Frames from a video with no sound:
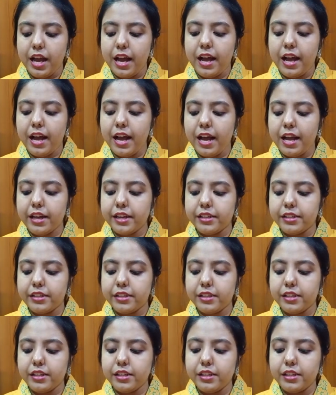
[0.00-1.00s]

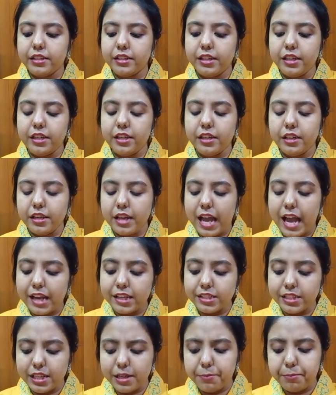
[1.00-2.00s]
And they're
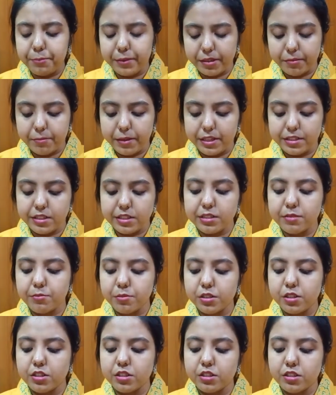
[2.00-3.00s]
actually pigmented,
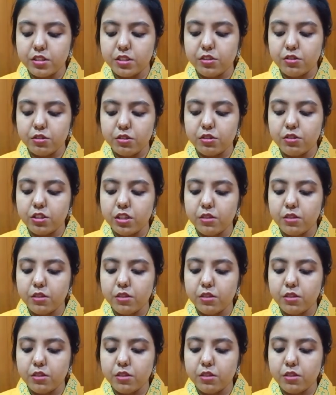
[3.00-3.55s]
but you know,